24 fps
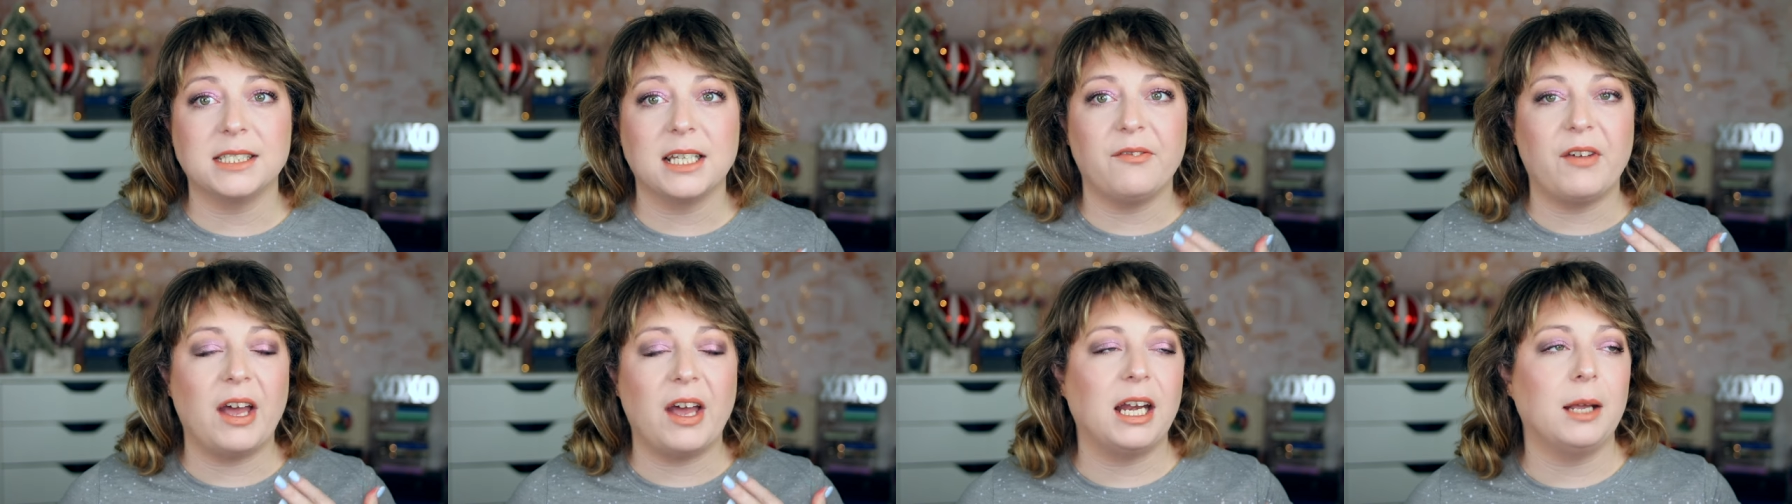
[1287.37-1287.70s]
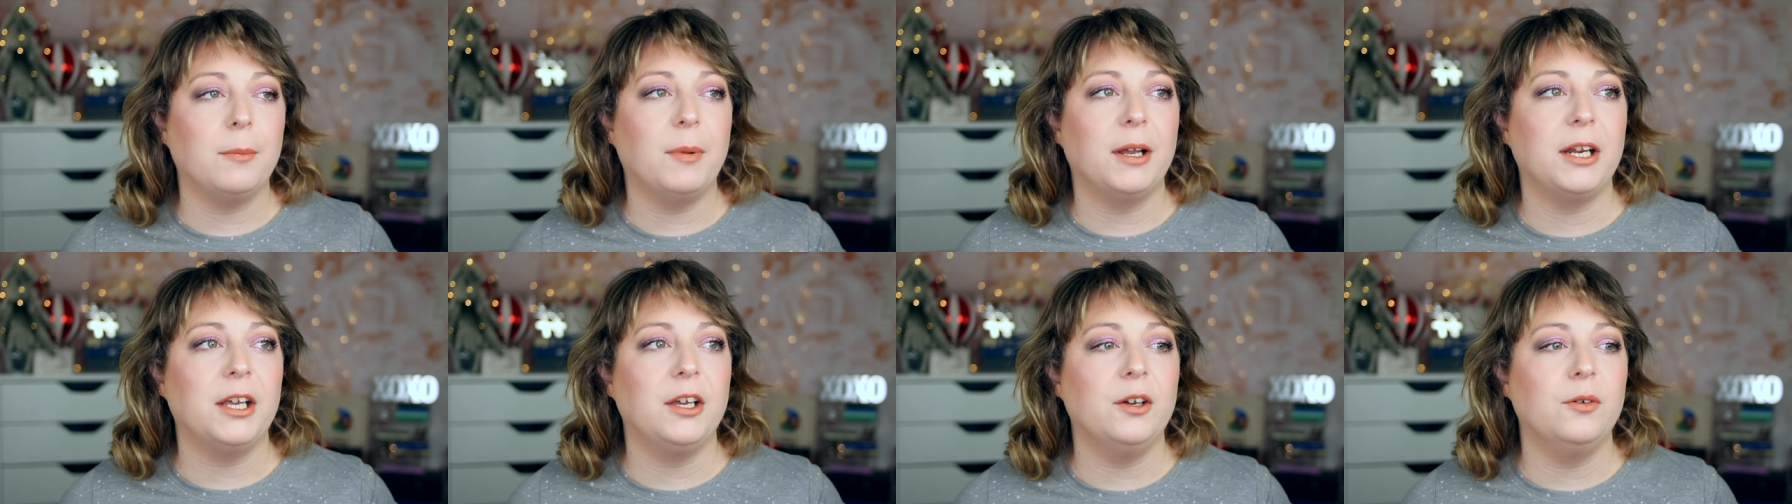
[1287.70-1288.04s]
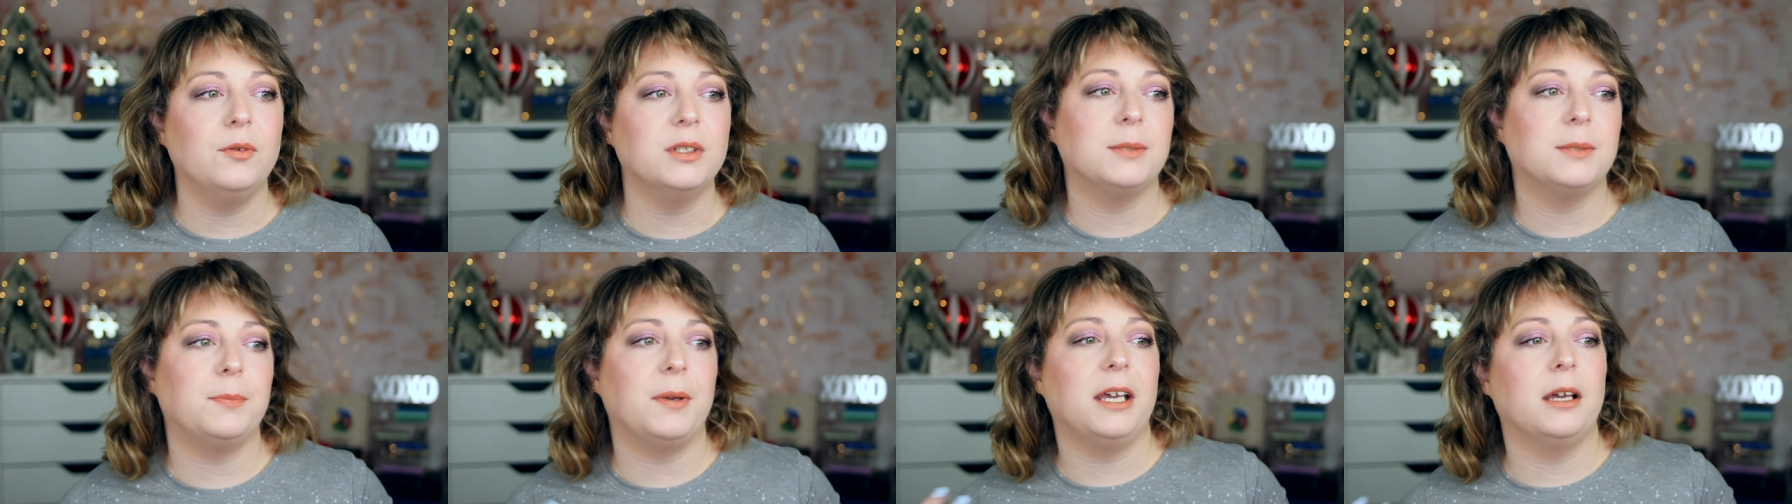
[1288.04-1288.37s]
if anybody who
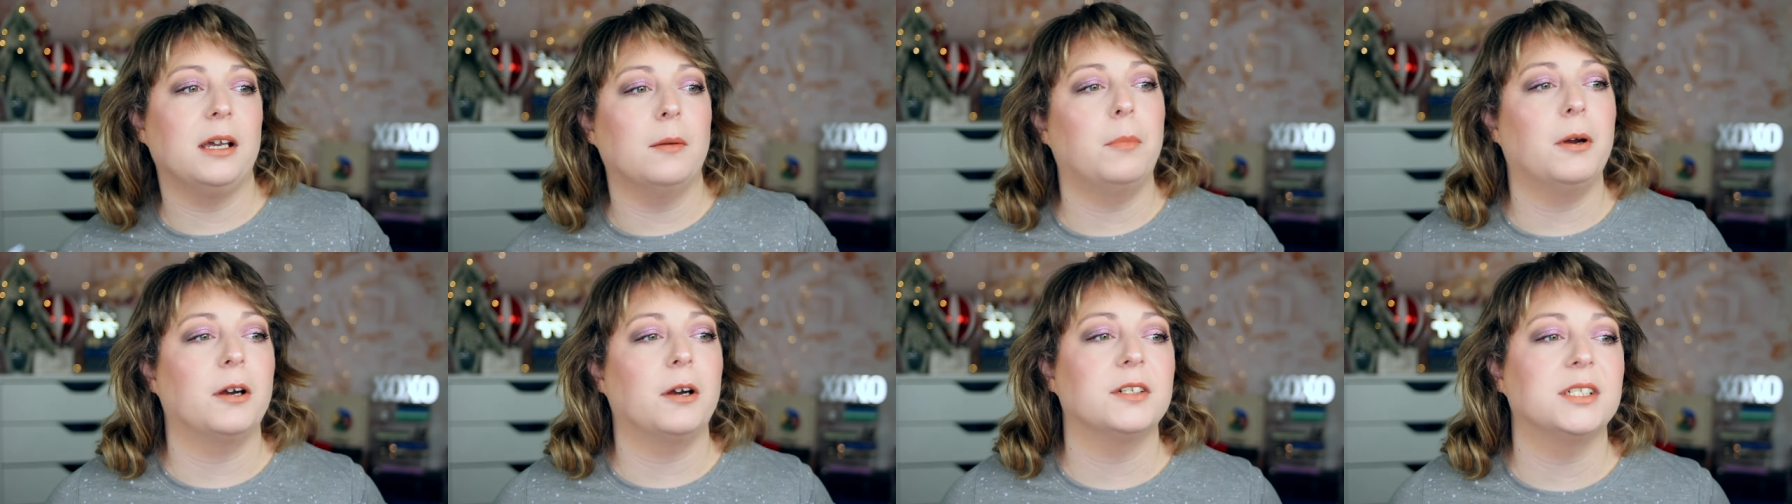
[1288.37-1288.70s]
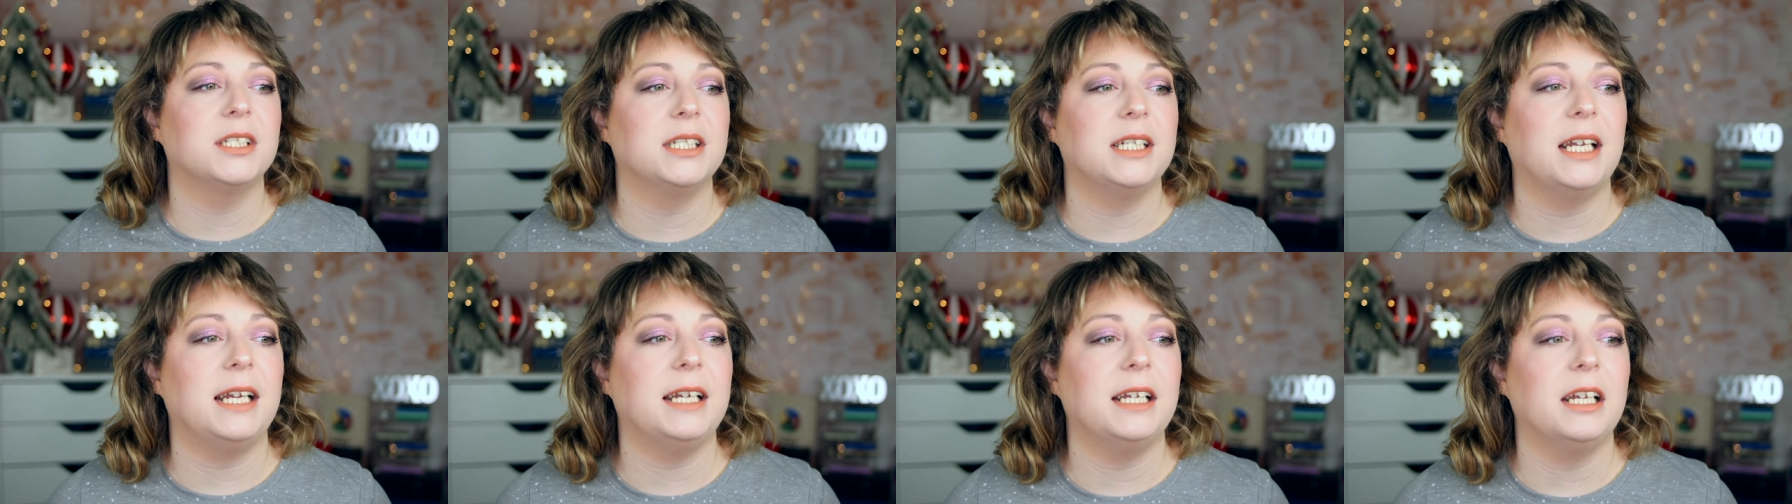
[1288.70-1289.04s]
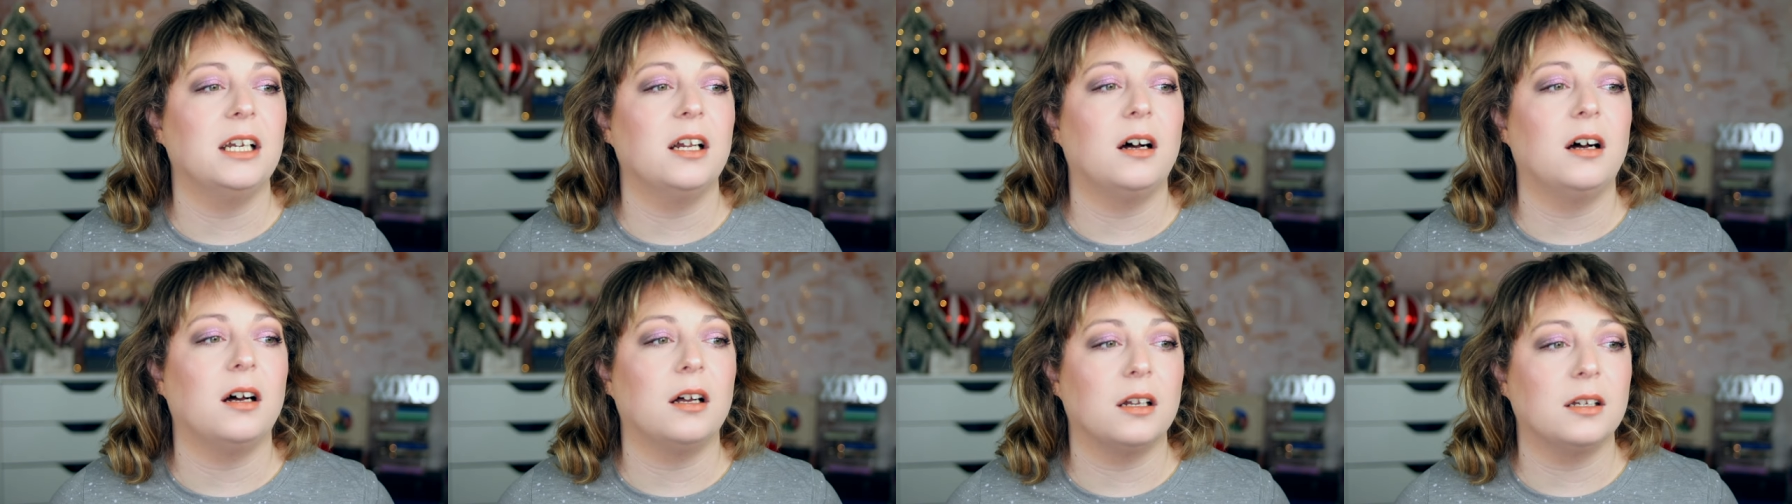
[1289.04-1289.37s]
is being
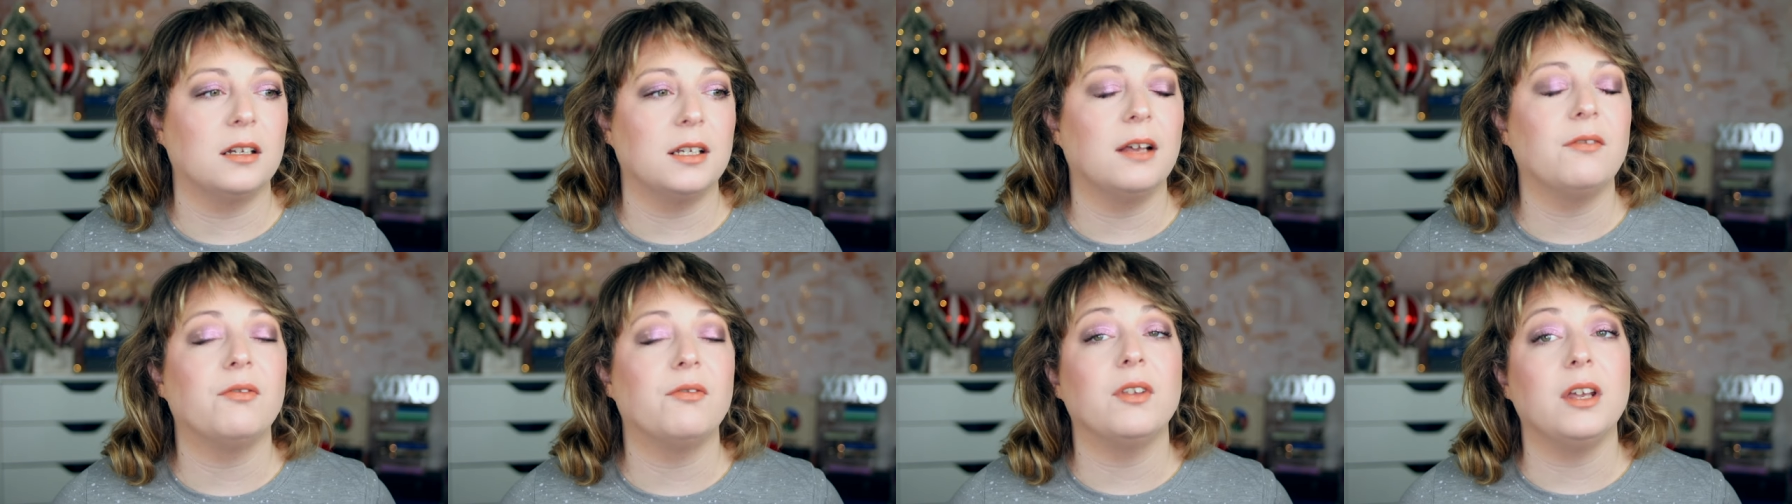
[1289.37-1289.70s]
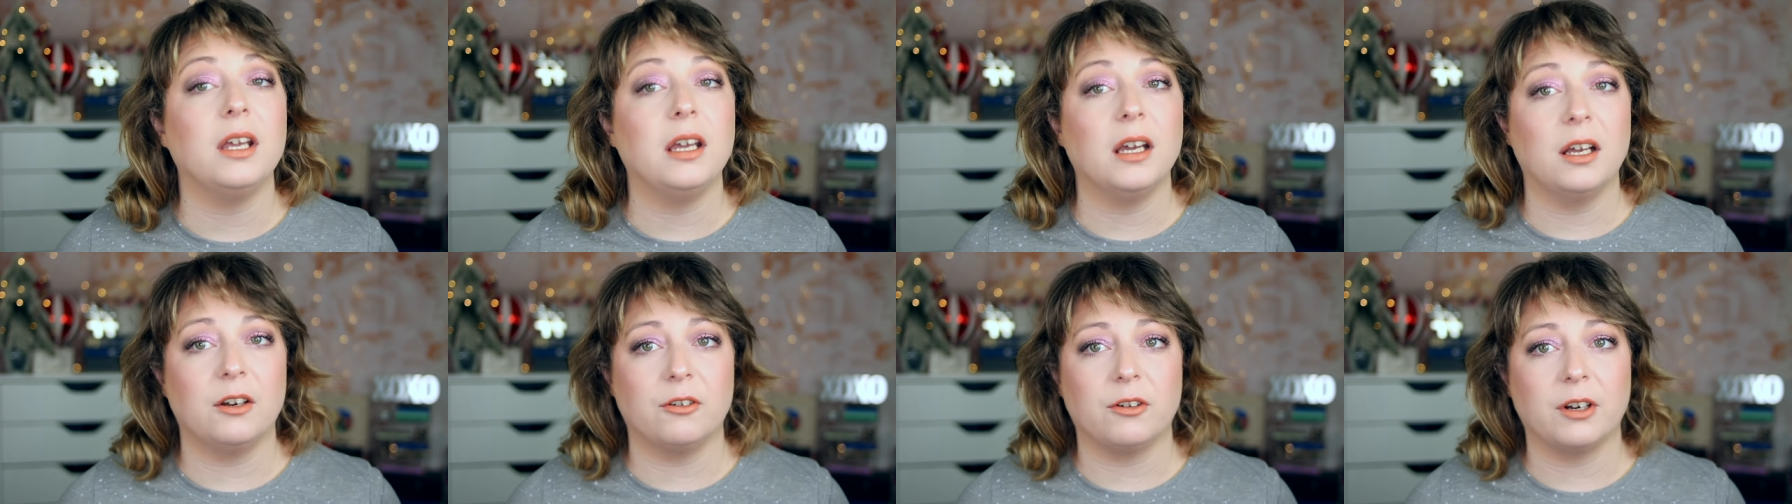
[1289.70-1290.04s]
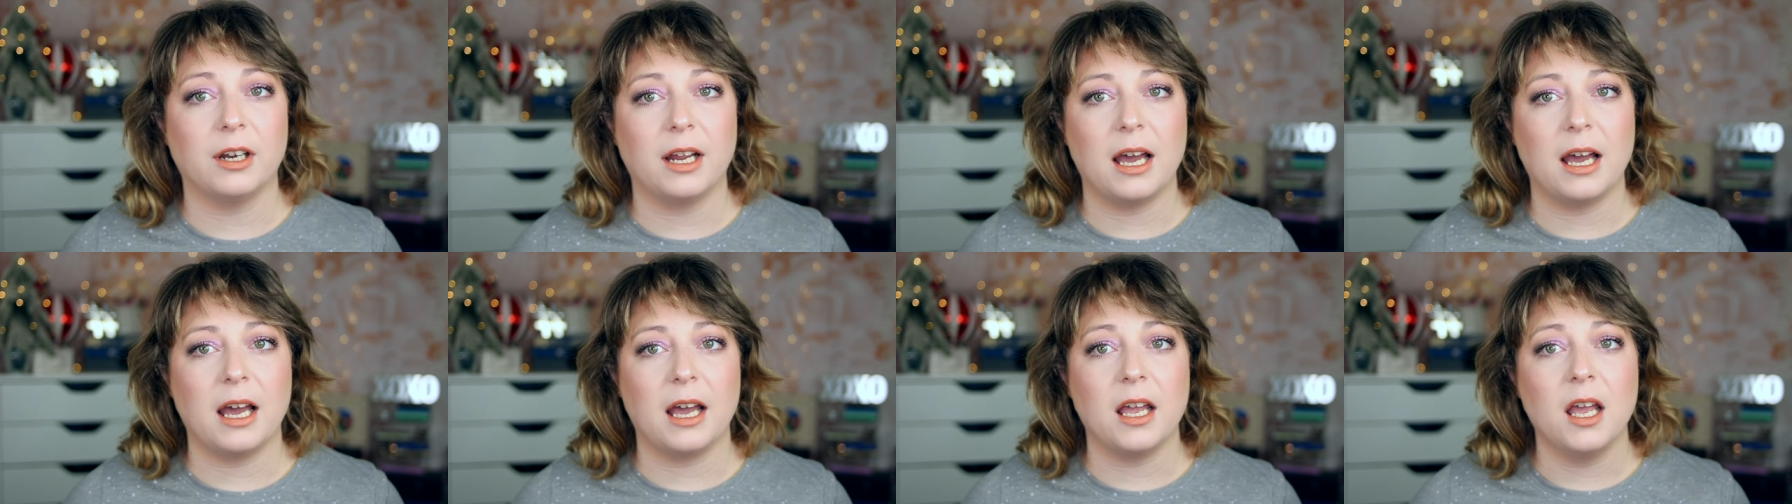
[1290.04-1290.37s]
impersonated on the
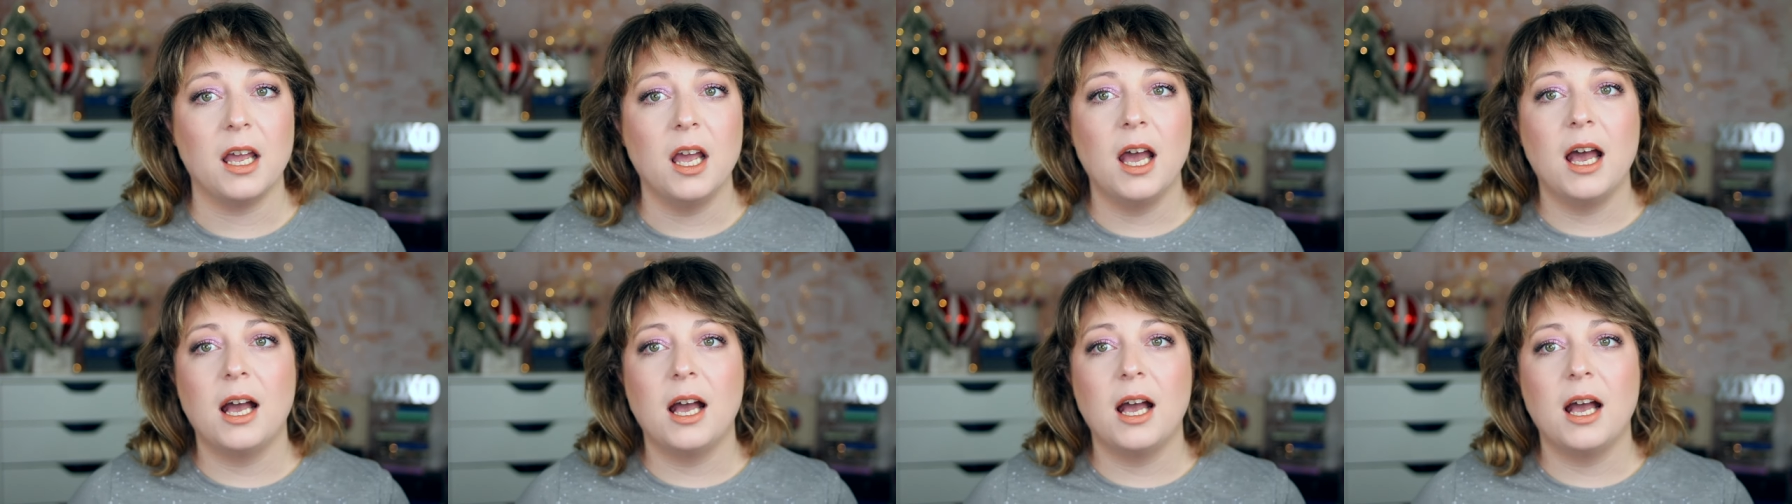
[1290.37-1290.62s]
internet